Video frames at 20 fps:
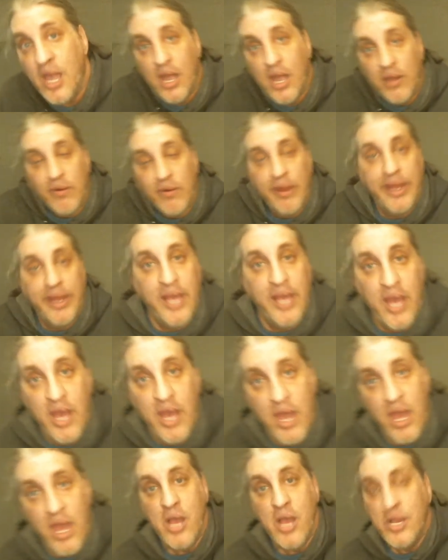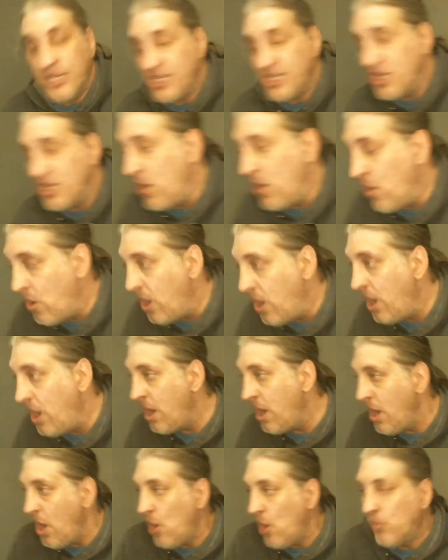right? So
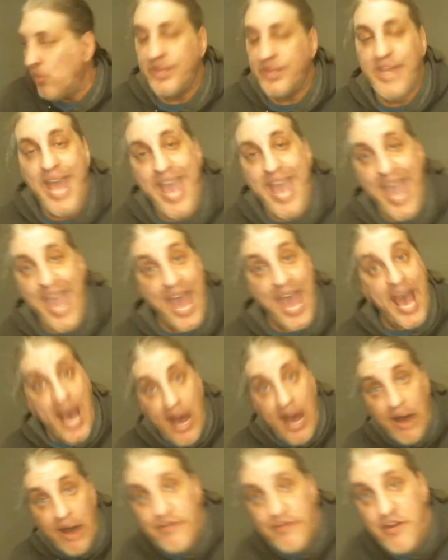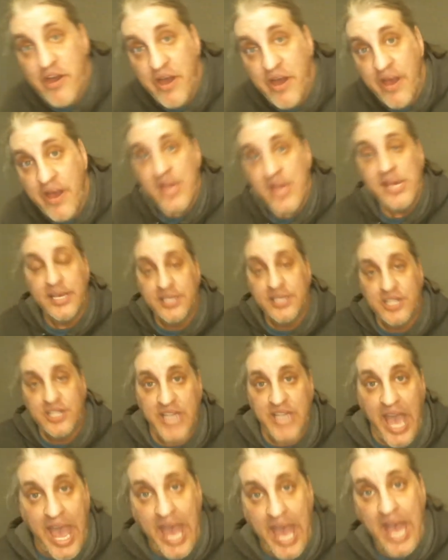what they have
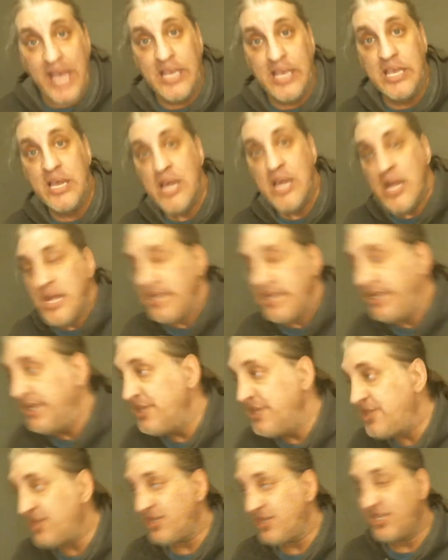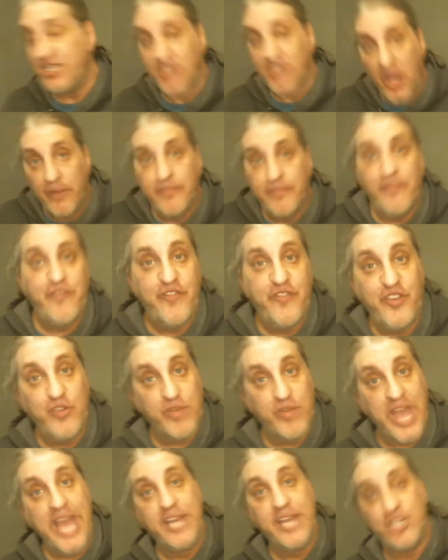instead is
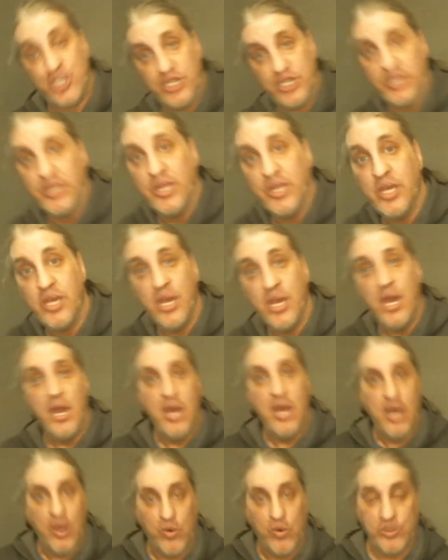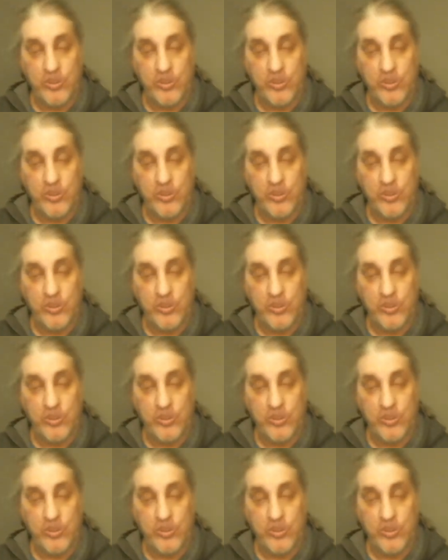subfugation or